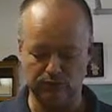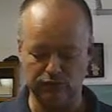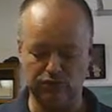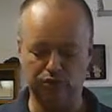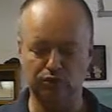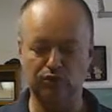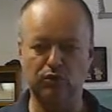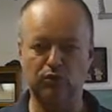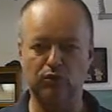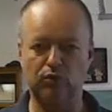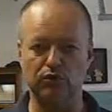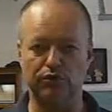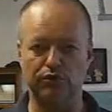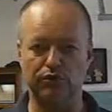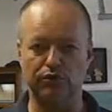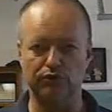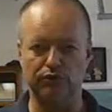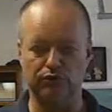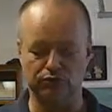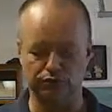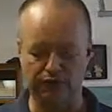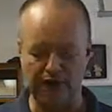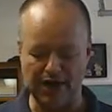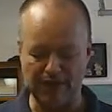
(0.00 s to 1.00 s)
shorter
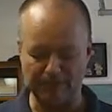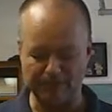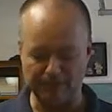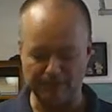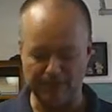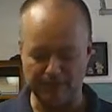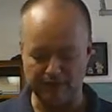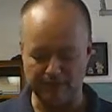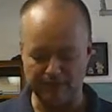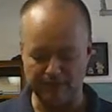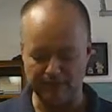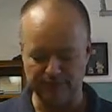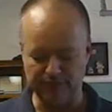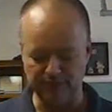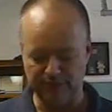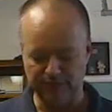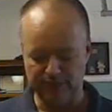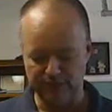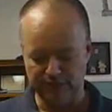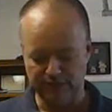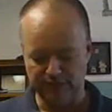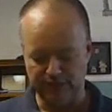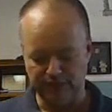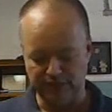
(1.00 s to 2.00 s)
or wrapped
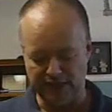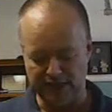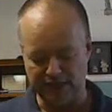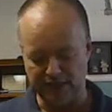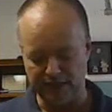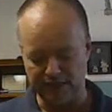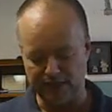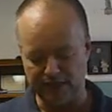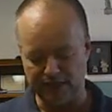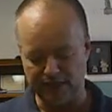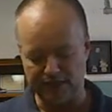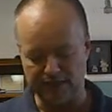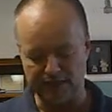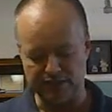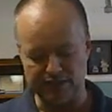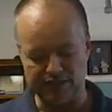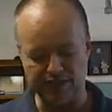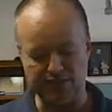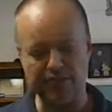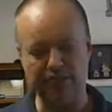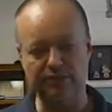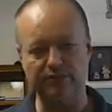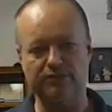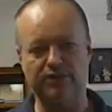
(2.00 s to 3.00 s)
up, but at
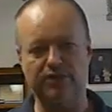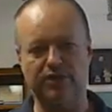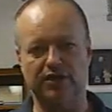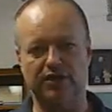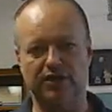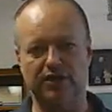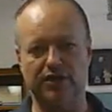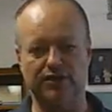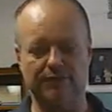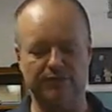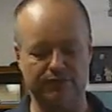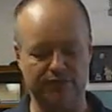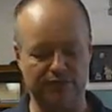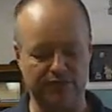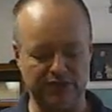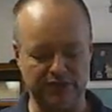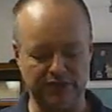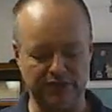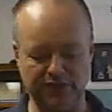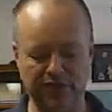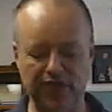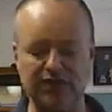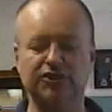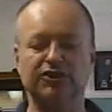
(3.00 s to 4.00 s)
the same time the
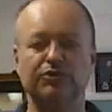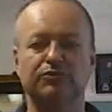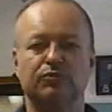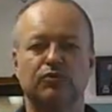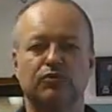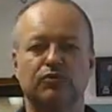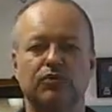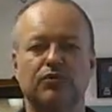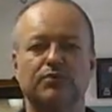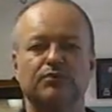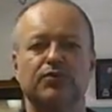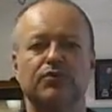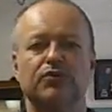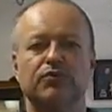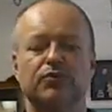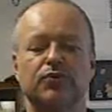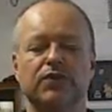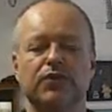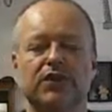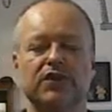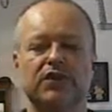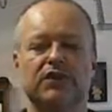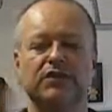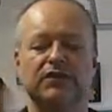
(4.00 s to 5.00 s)
connection point
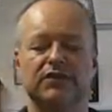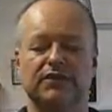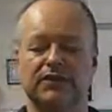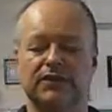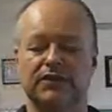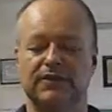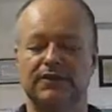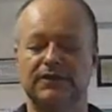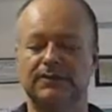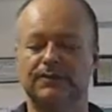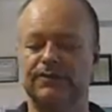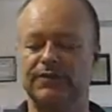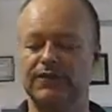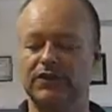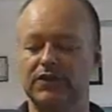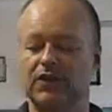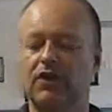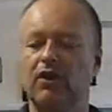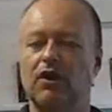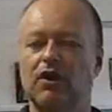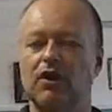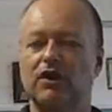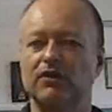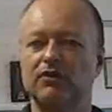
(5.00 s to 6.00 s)
between the
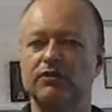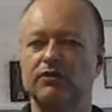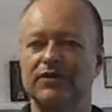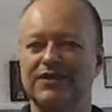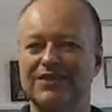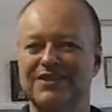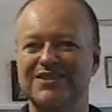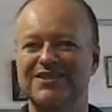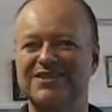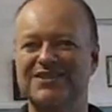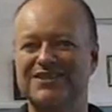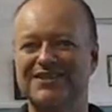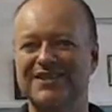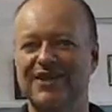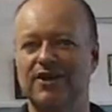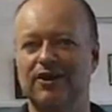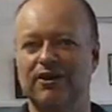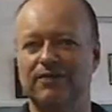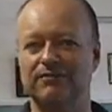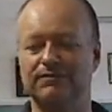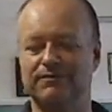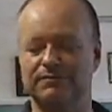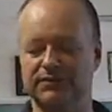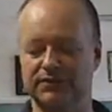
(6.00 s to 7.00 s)
collar
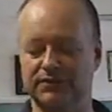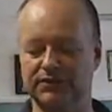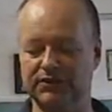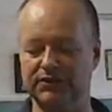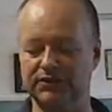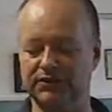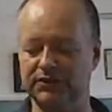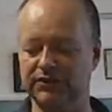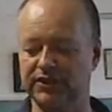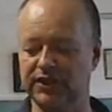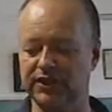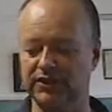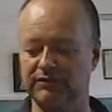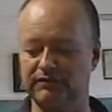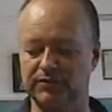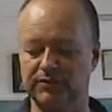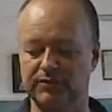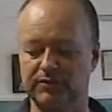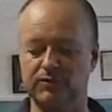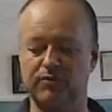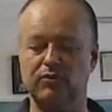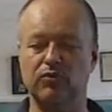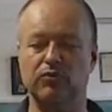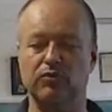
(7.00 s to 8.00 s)
itself, and this is kind of
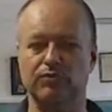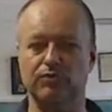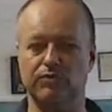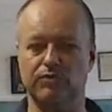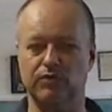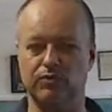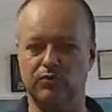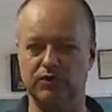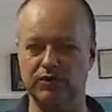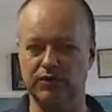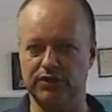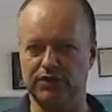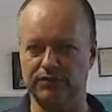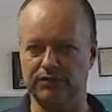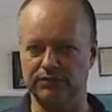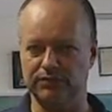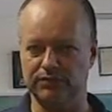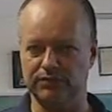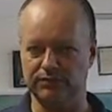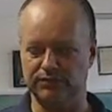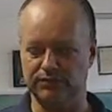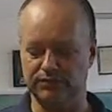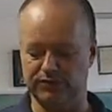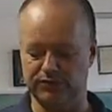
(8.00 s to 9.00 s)
an important point here
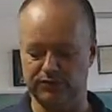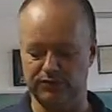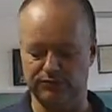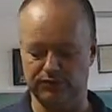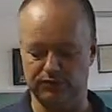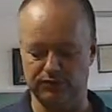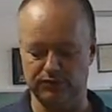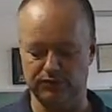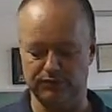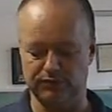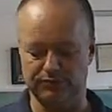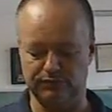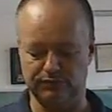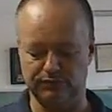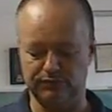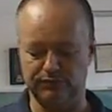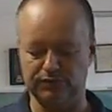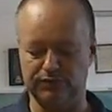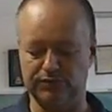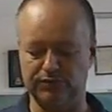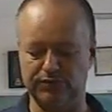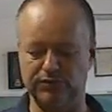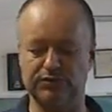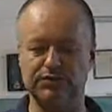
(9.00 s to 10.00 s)
for
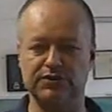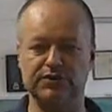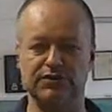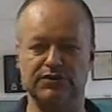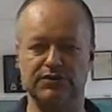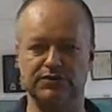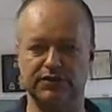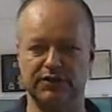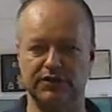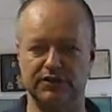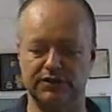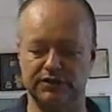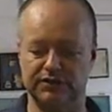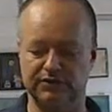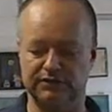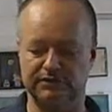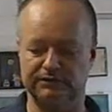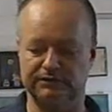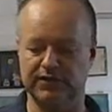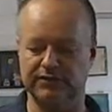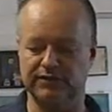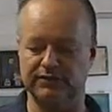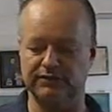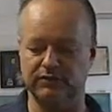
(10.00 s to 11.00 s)
you to use this in an
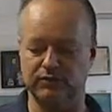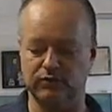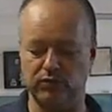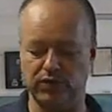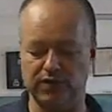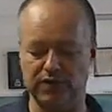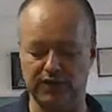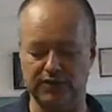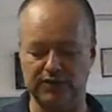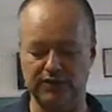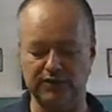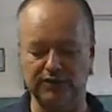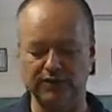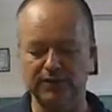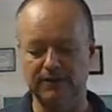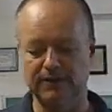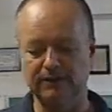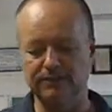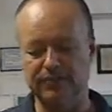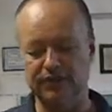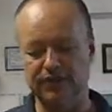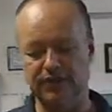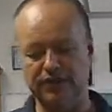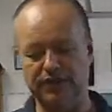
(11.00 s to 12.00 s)
effective way
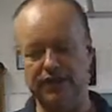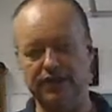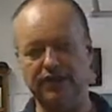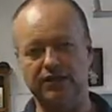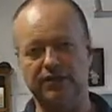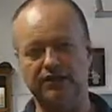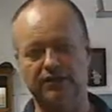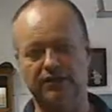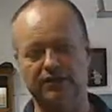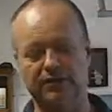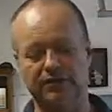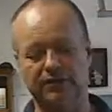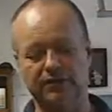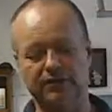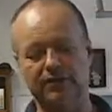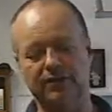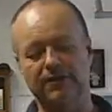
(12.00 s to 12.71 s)
kinetically,